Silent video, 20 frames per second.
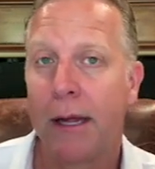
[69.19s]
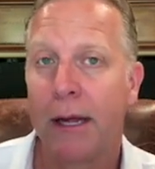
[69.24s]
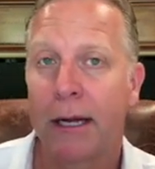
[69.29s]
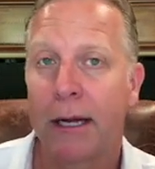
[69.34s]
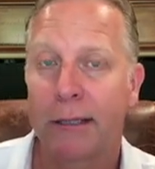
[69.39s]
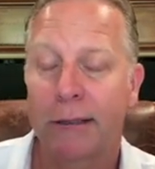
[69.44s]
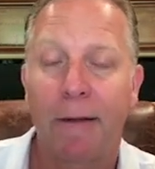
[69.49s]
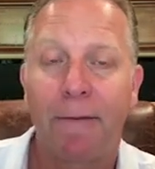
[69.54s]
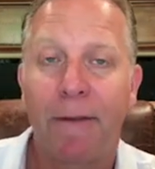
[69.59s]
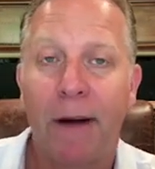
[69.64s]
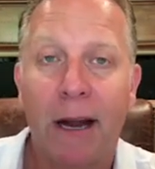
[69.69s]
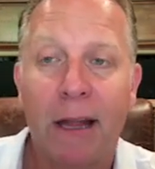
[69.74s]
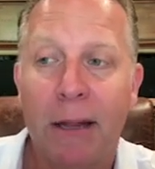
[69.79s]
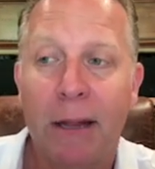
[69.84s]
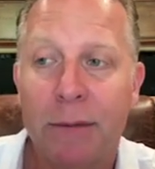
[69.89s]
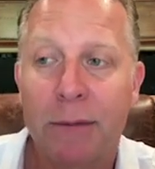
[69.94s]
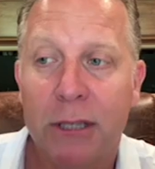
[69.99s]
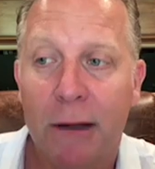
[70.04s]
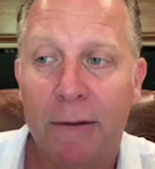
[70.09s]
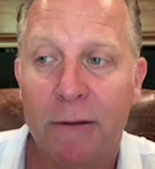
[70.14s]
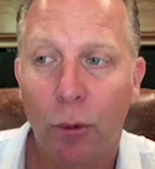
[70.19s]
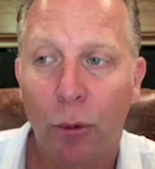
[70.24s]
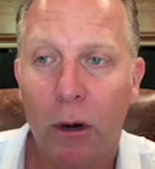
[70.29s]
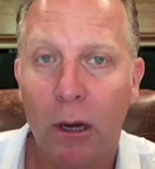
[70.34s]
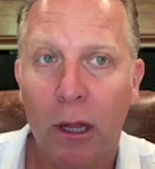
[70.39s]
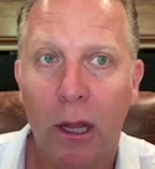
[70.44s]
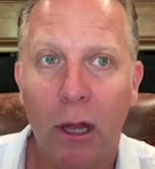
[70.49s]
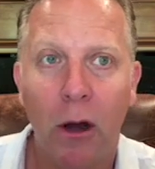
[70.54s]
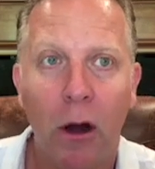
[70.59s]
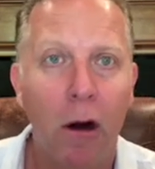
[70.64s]
Because they find themselves
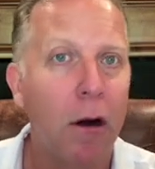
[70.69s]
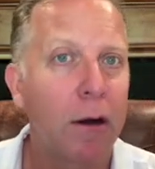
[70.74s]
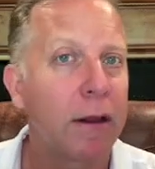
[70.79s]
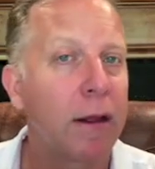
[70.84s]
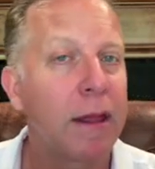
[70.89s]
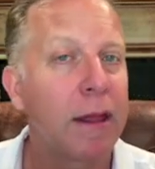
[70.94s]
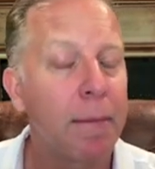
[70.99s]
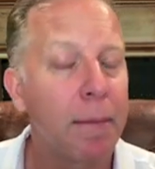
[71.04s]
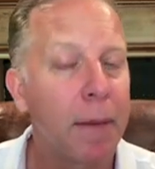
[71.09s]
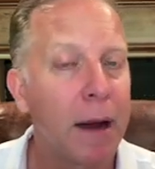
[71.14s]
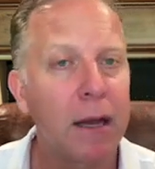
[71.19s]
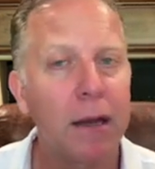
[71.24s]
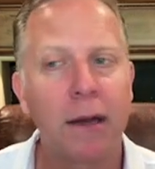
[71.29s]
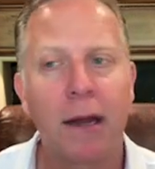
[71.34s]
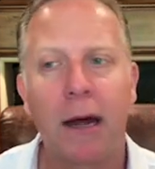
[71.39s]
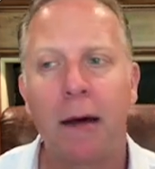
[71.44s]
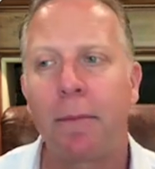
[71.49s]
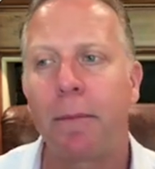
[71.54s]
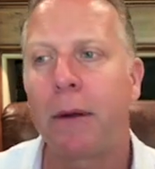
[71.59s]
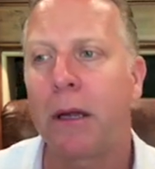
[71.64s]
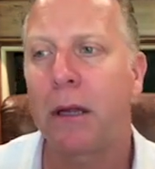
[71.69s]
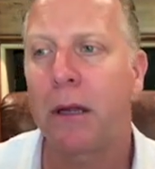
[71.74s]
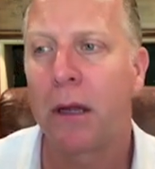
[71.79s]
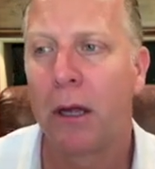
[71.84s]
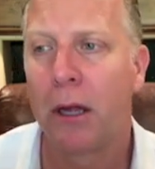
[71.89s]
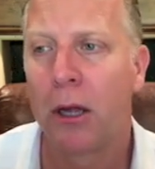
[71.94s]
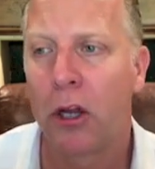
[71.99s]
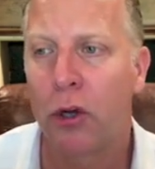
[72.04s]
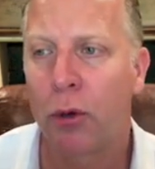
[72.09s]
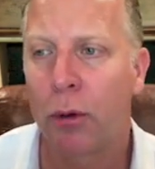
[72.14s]
working hard, then they might not be
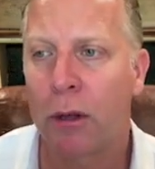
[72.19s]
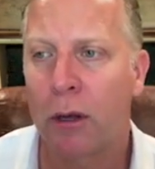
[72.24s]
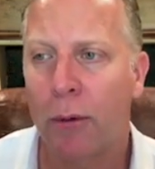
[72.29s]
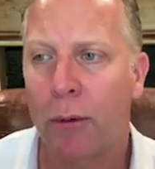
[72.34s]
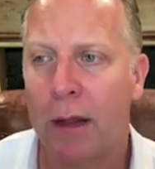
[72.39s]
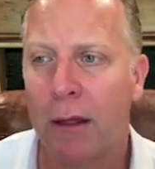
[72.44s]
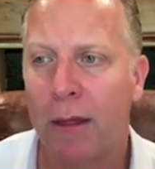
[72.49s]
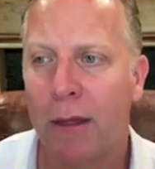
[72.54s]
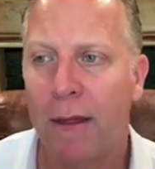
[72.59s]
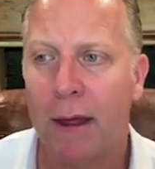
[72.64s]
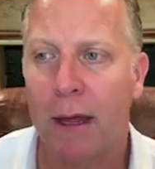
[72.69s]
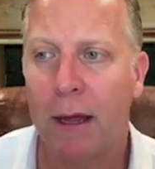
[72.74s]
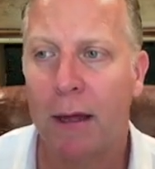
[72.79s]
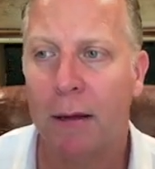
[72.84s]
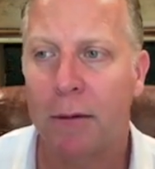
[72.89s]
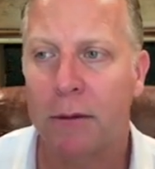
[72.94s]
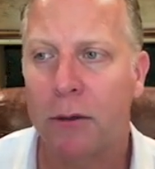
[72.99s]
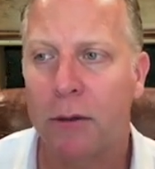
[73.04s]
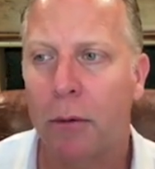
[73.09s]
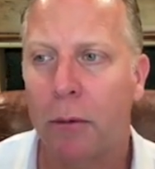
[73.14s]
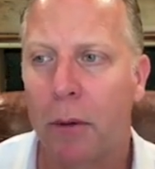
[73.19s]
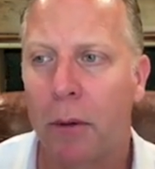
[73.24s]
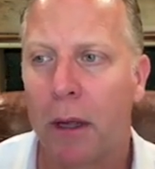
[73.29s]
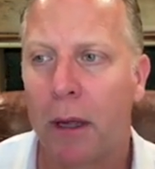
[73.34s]
doing the right thing. So,